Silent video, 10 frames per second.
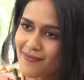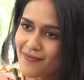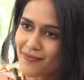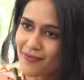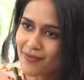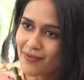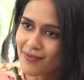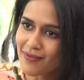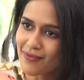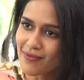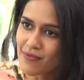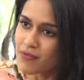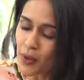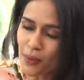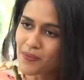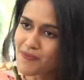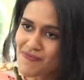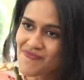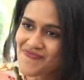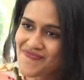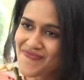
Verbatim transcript: you never missed it and hmm. you, you,